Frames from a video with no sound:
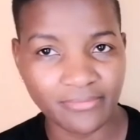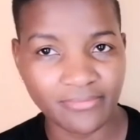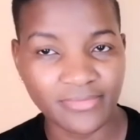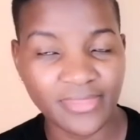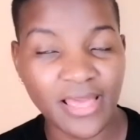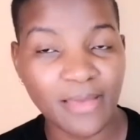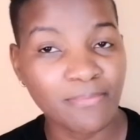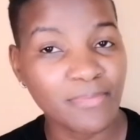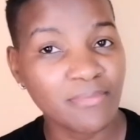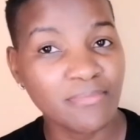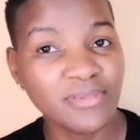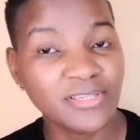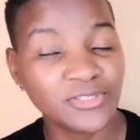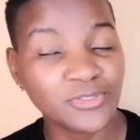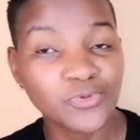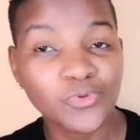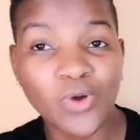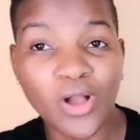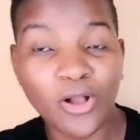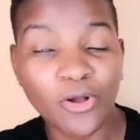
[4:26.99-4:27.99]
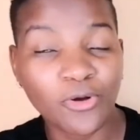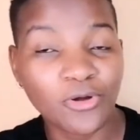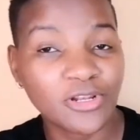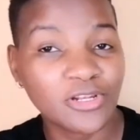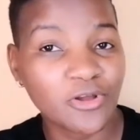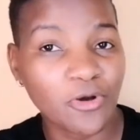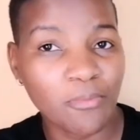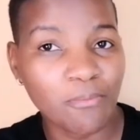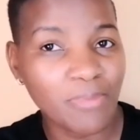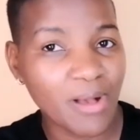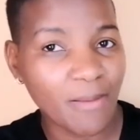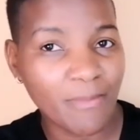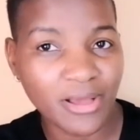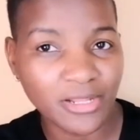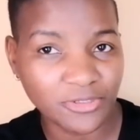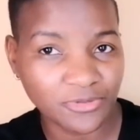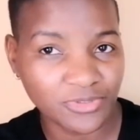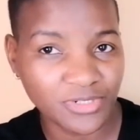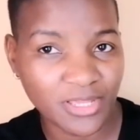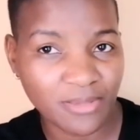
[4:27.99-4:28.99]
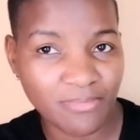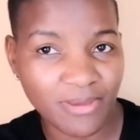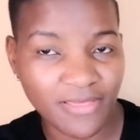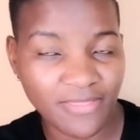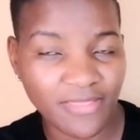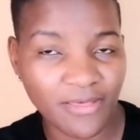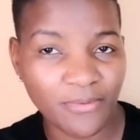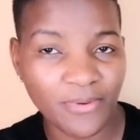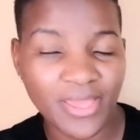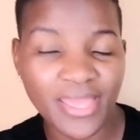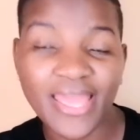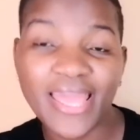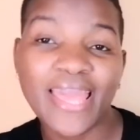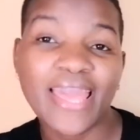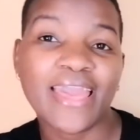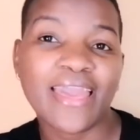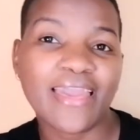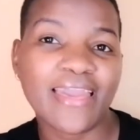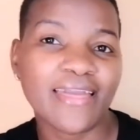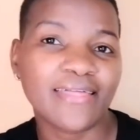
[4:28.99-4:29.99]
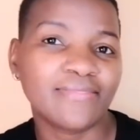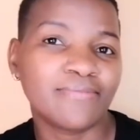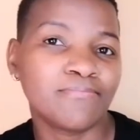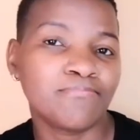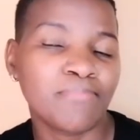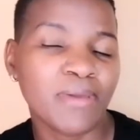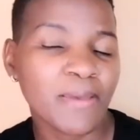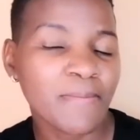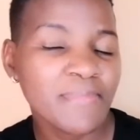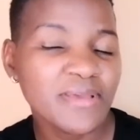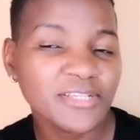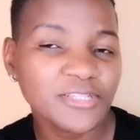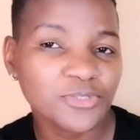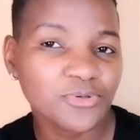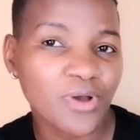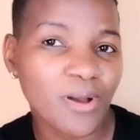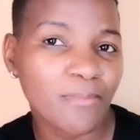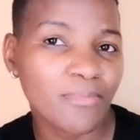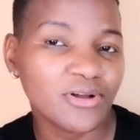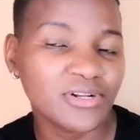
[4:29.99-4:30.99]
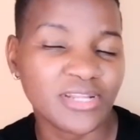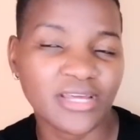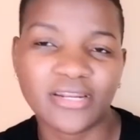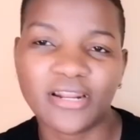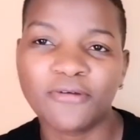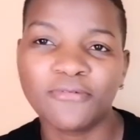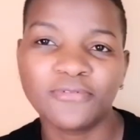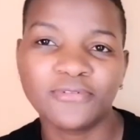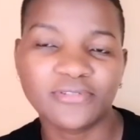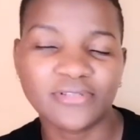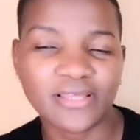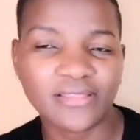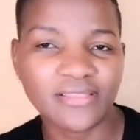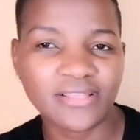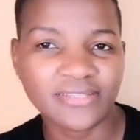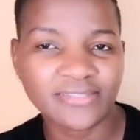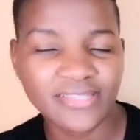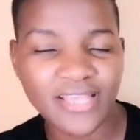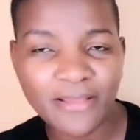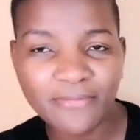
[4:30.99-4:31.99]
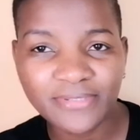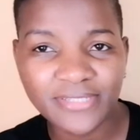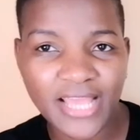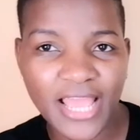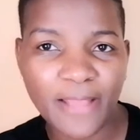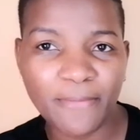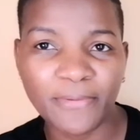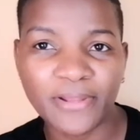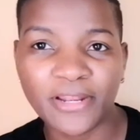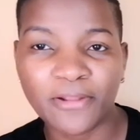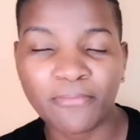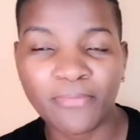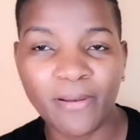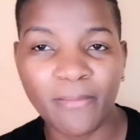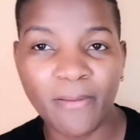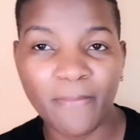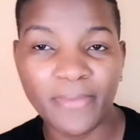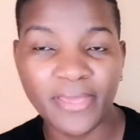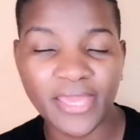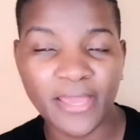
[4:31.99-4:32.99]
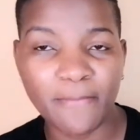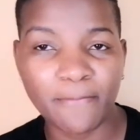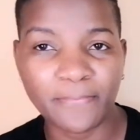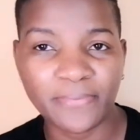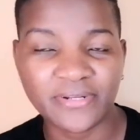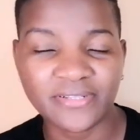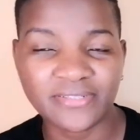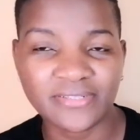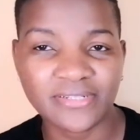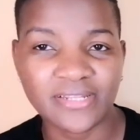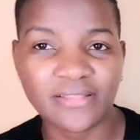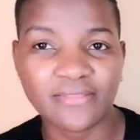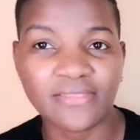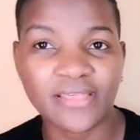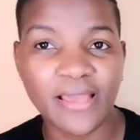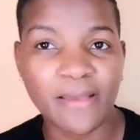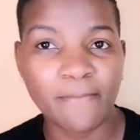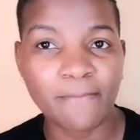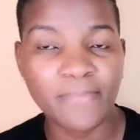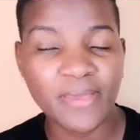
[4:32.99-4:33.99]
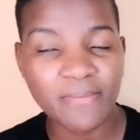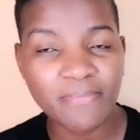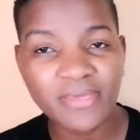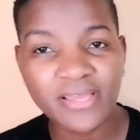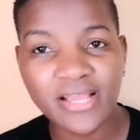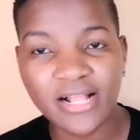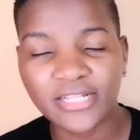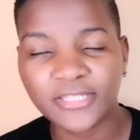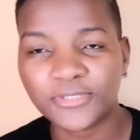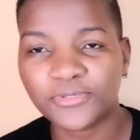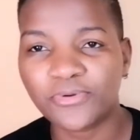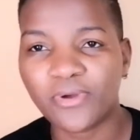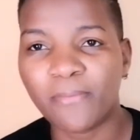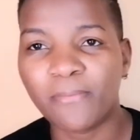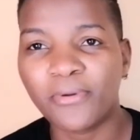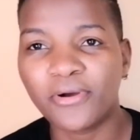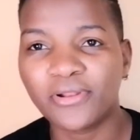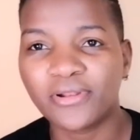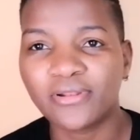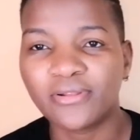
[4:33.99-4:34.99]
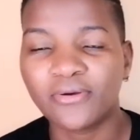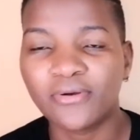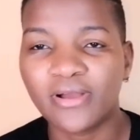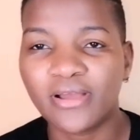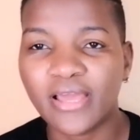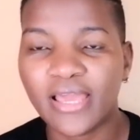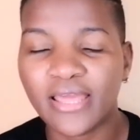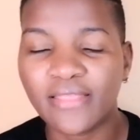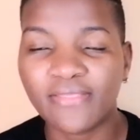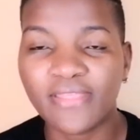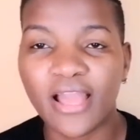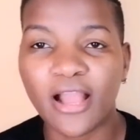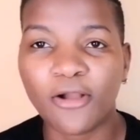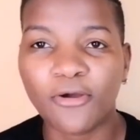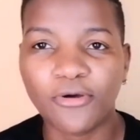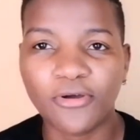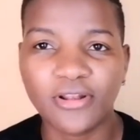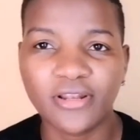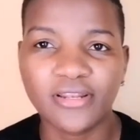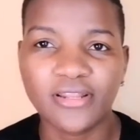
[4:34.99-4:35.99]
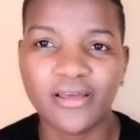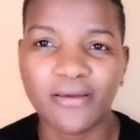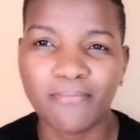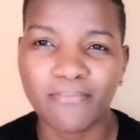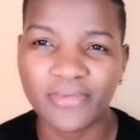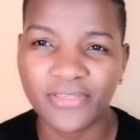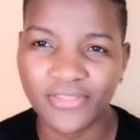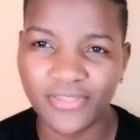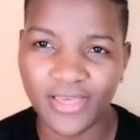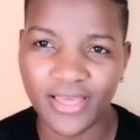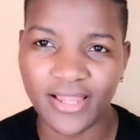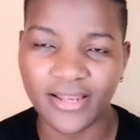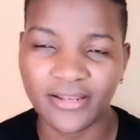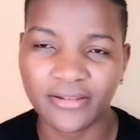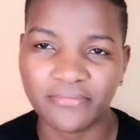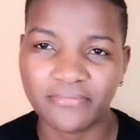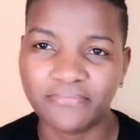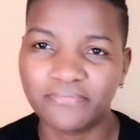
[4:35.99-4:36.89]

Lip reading: There are babies who are called Obama today, by the way. And babies who are born around the same time when Obama became president, there are baby girls who are born and they are called Michelle.